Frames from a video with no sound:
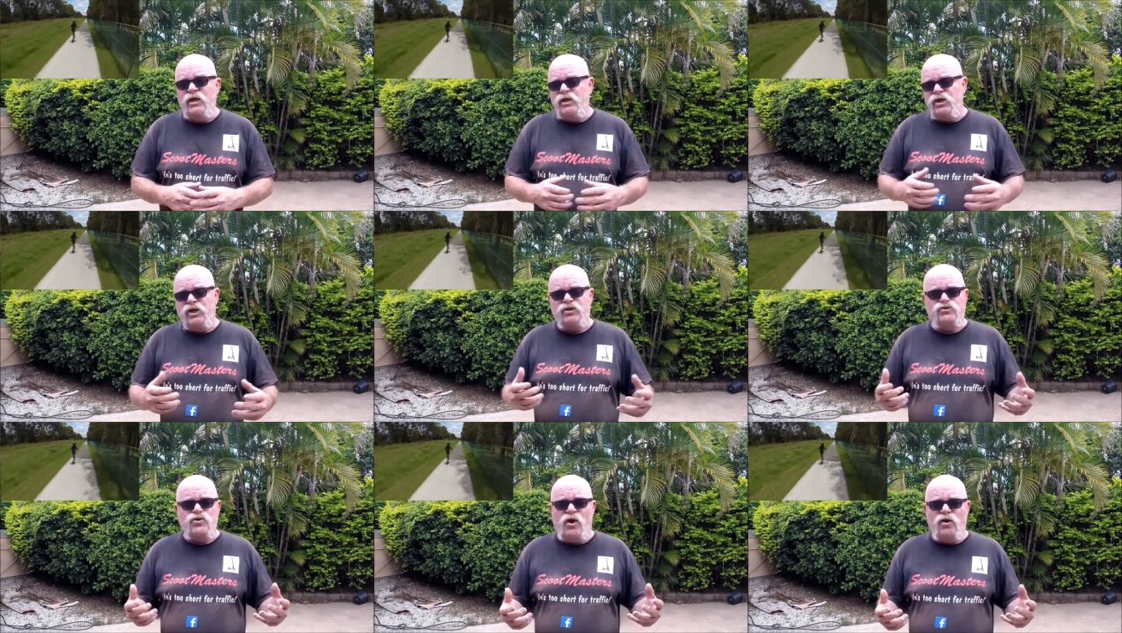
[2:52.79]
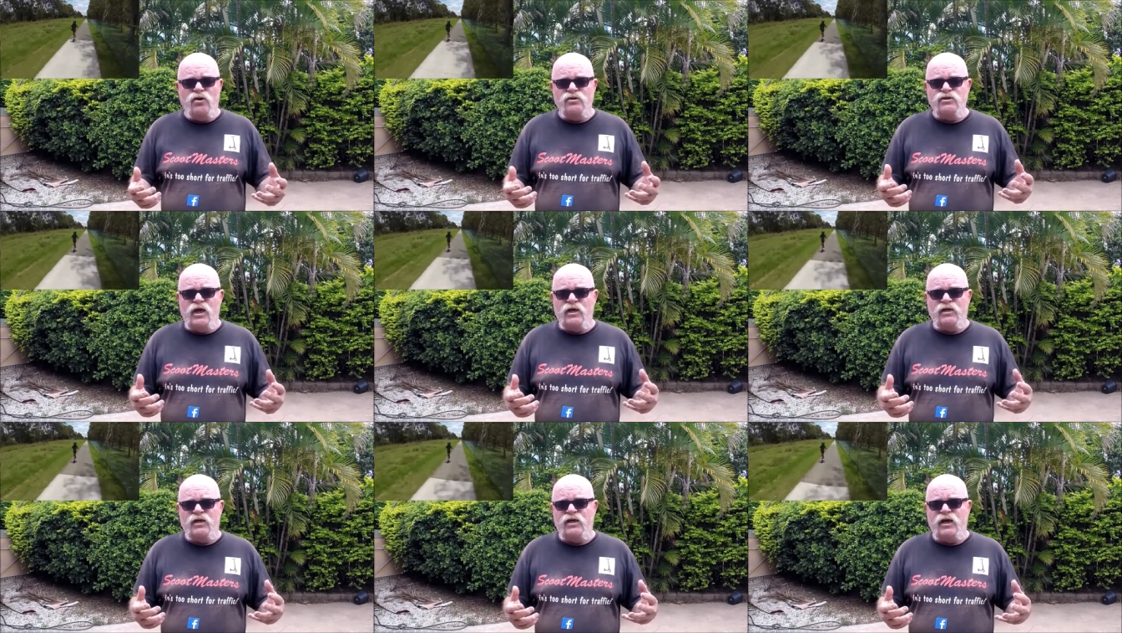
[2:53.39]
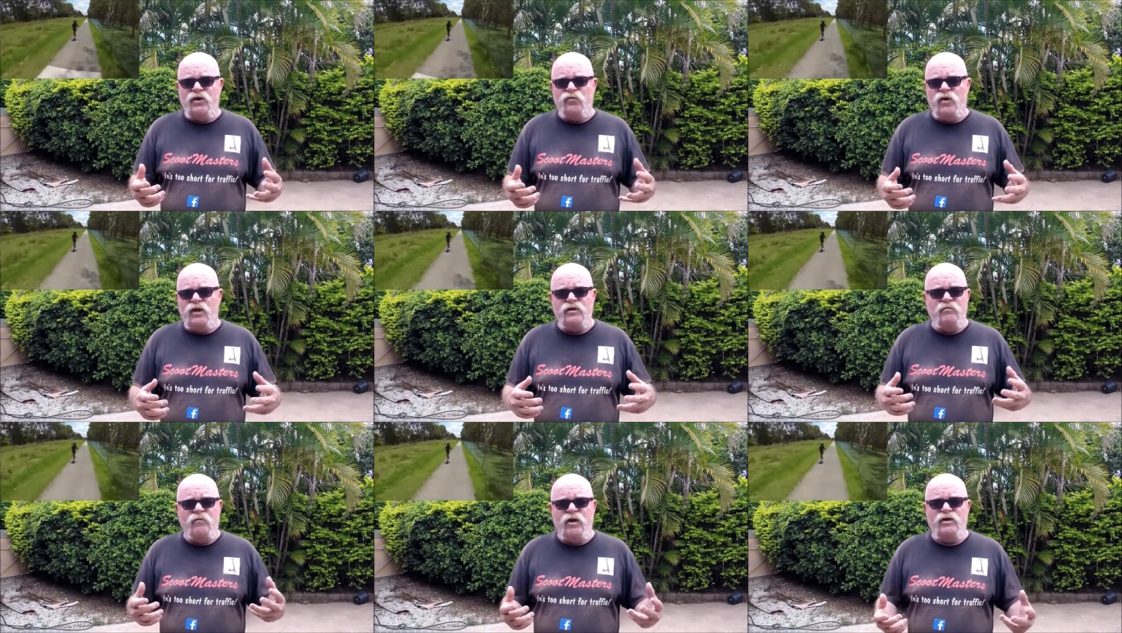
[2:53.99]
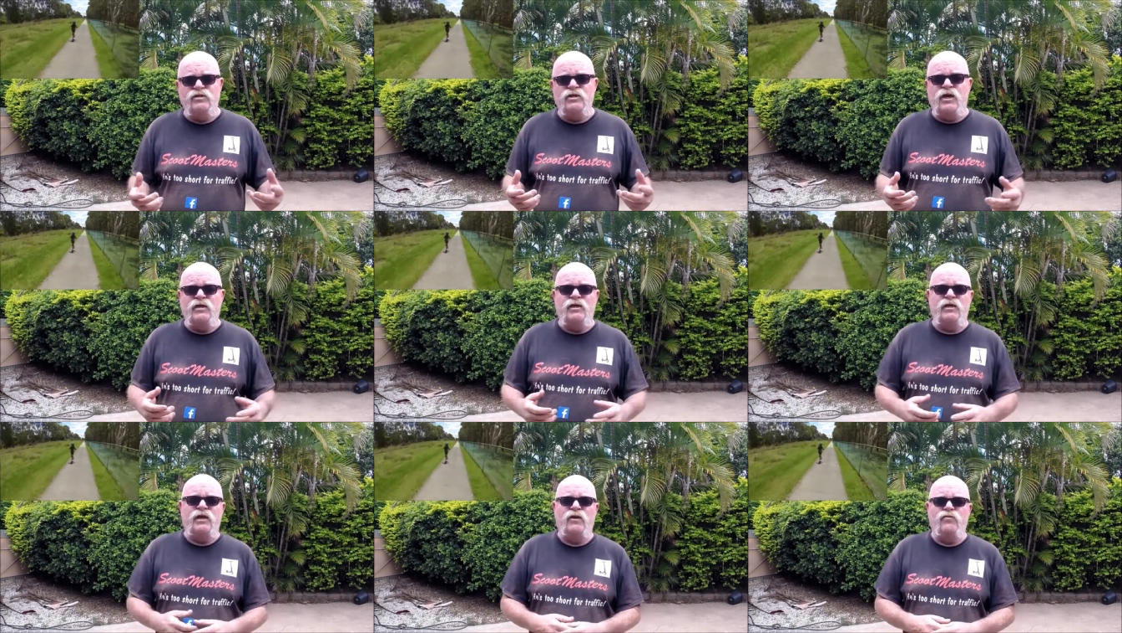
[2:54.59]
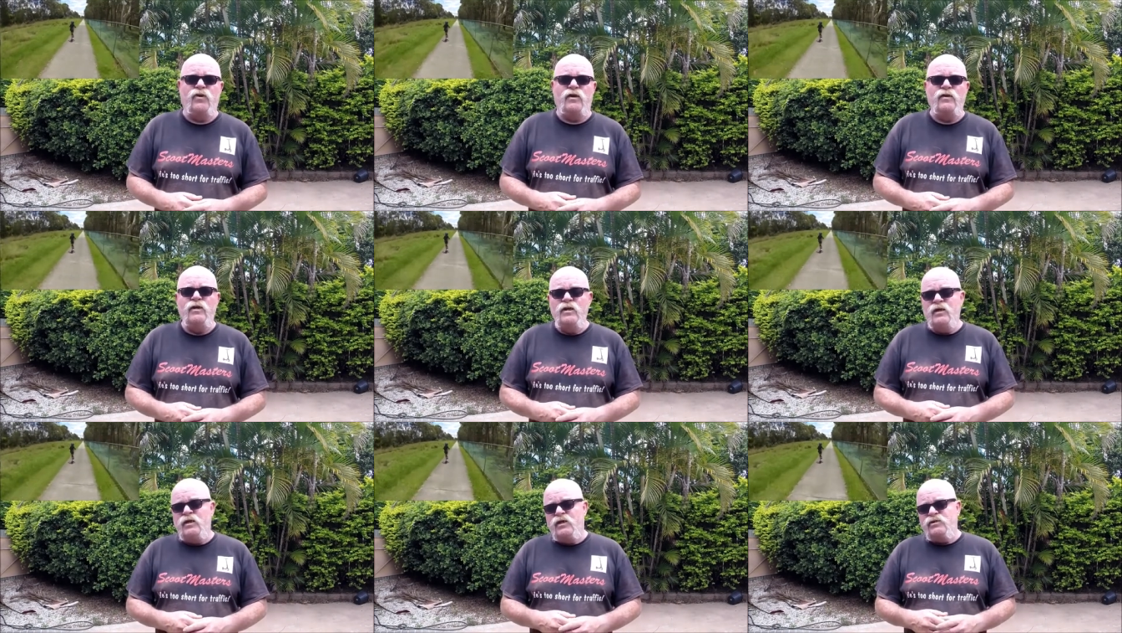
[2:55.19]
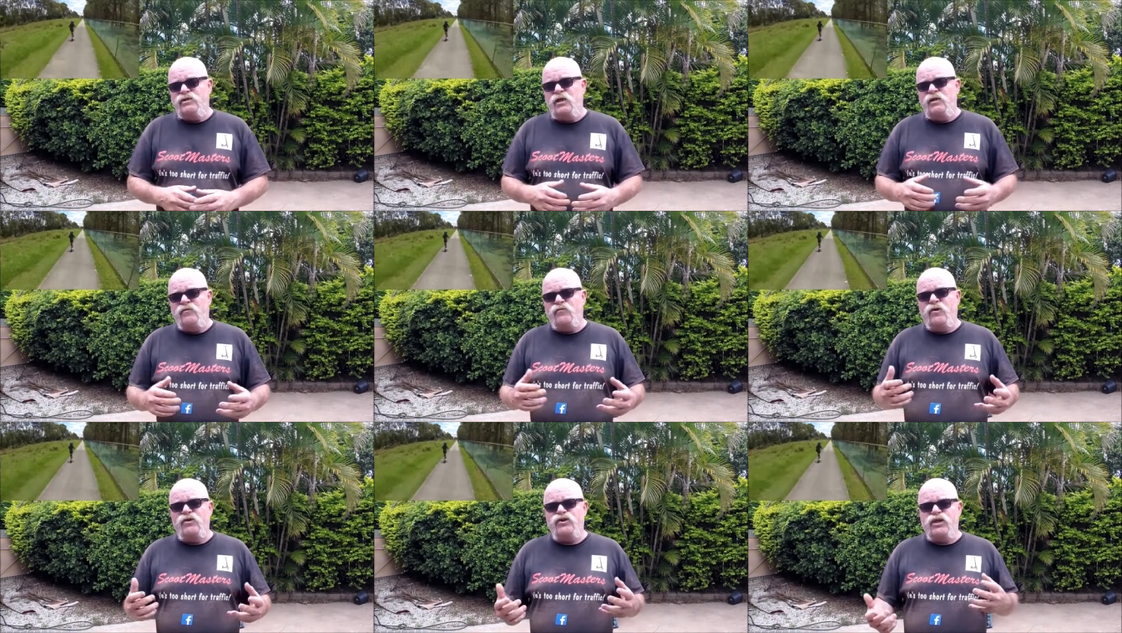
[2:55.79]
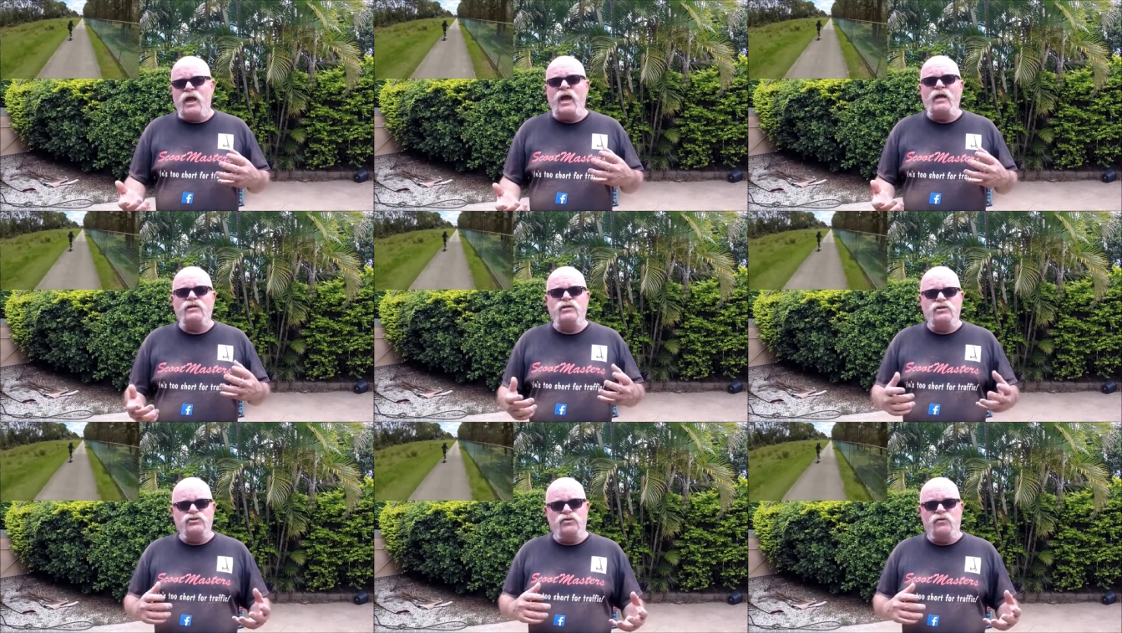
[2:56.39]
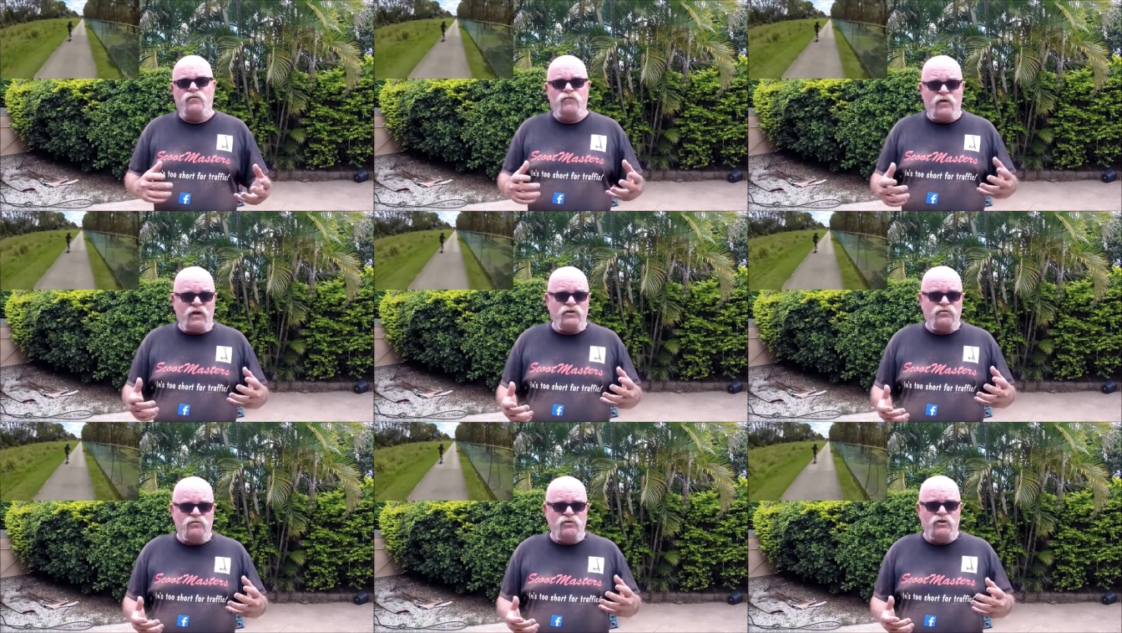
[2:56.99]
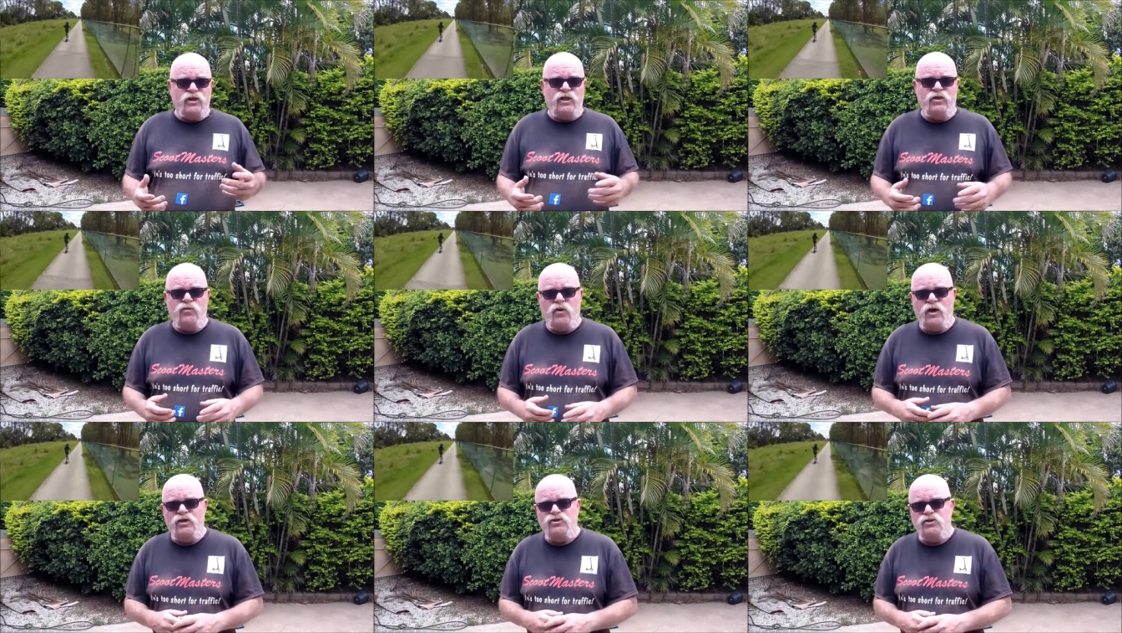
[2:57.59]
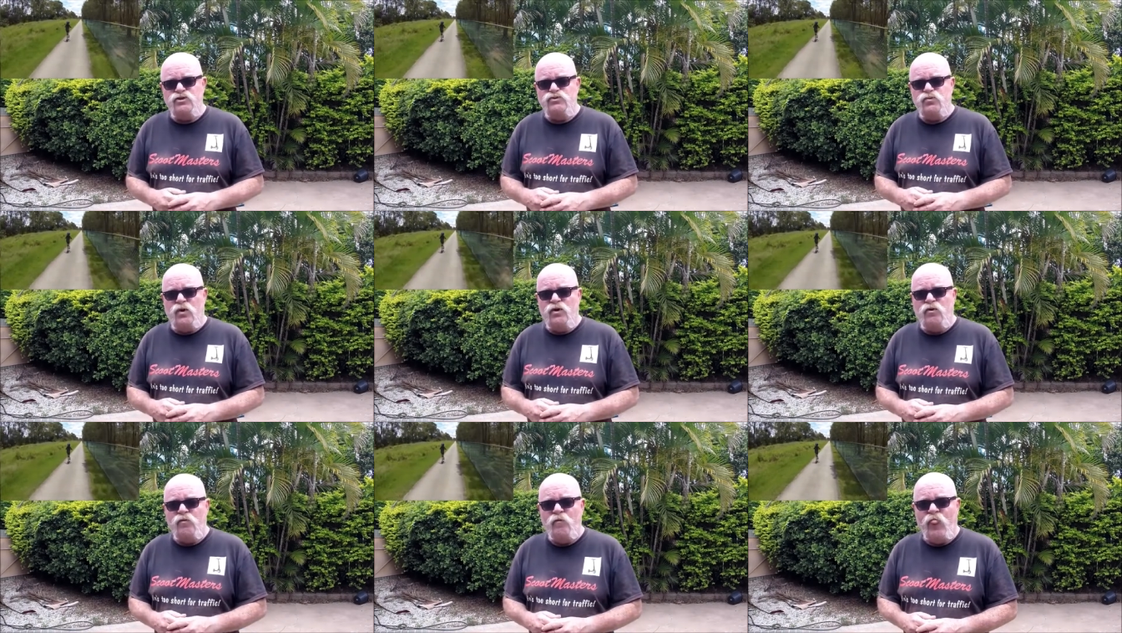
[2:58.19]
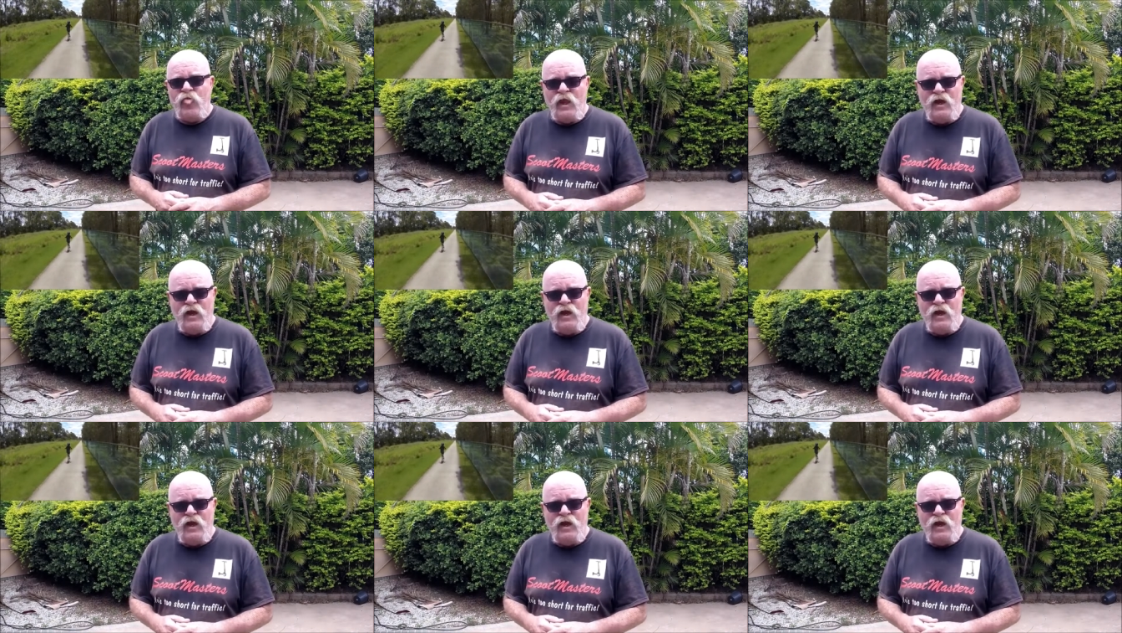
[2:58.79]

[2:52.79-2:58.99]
Your controllers aren't going to get wet, your motors aren't going to get wet, so you've got that to sort of factor into the equation as well.